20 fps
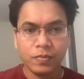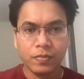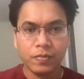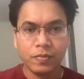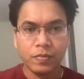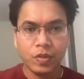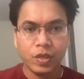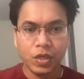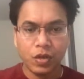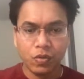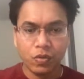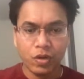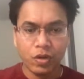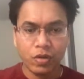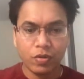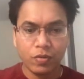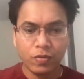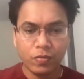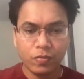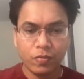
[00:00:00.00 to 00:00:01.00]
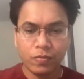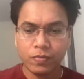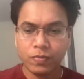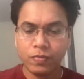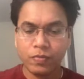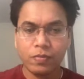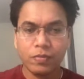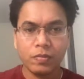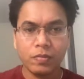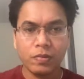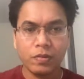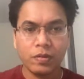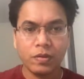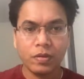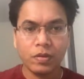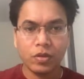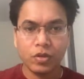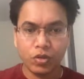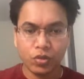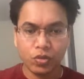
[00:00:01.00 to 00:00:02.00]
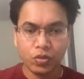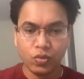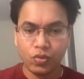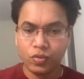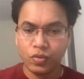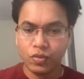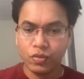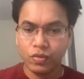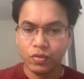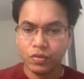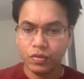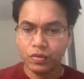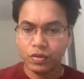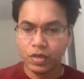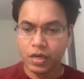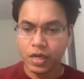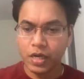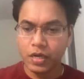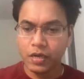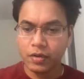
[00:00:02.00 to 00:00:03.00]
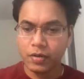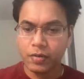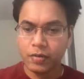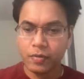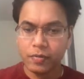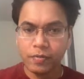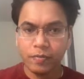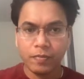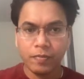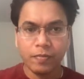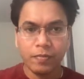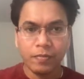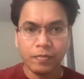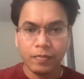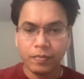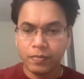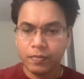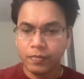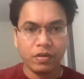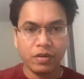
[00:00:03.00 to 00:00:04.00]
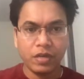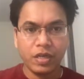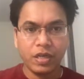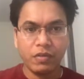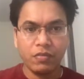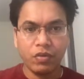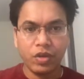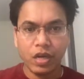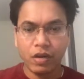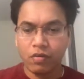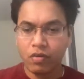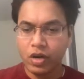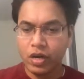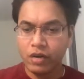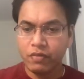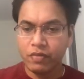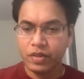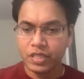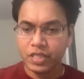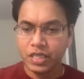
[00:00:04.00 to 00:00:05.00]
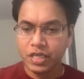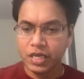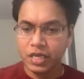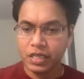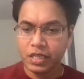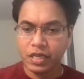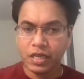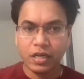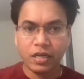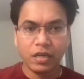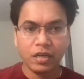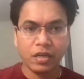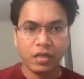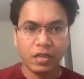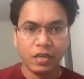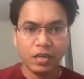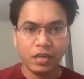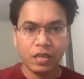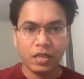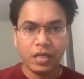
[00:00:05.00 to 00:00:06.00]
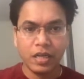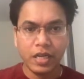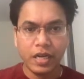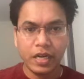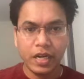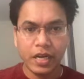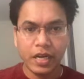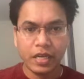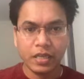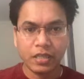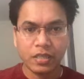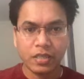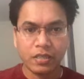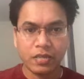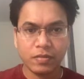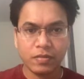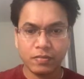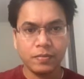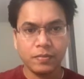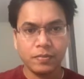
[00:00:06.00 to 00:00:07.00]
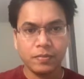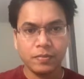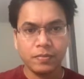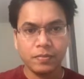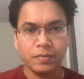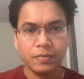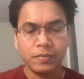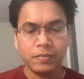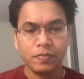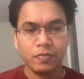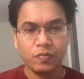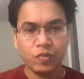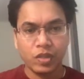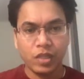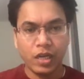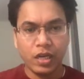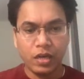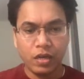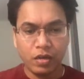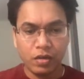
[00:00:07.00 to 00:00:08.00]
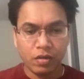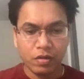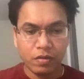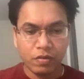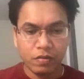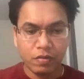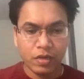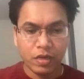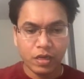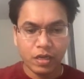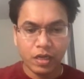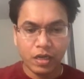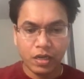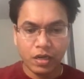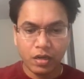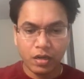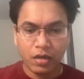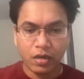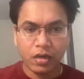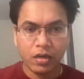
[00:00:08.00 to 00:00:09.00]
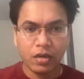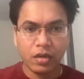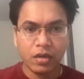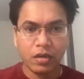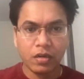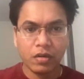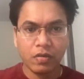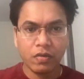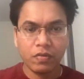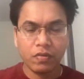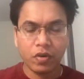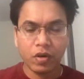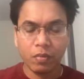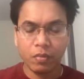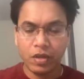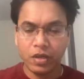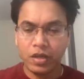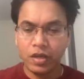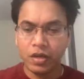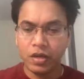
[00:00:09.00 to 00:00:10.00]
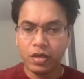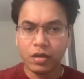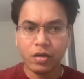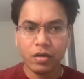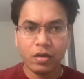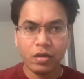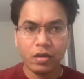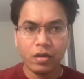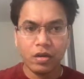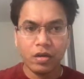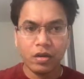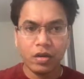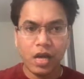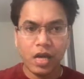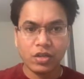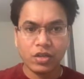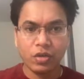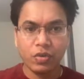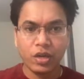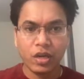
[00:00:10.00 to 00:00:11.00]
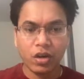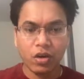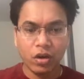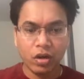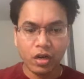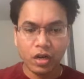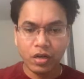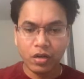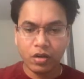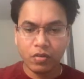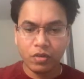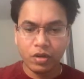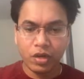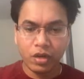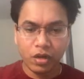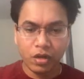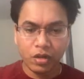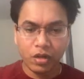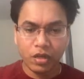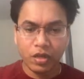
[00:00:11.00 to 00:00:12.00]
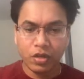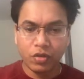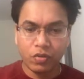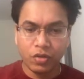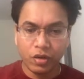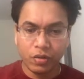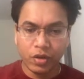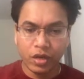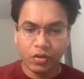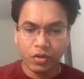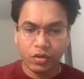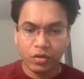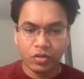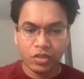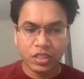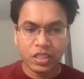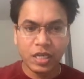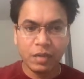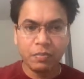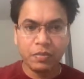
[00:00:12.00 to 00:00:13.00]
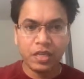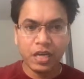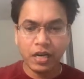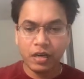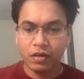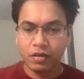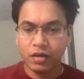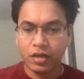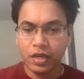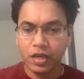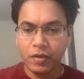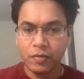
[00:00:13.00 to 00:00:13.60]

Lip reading: equal to true, right? If we have already visited that index, then we'll return from here. Actually we cannot return, we'll continue, we are going to skip that, okay,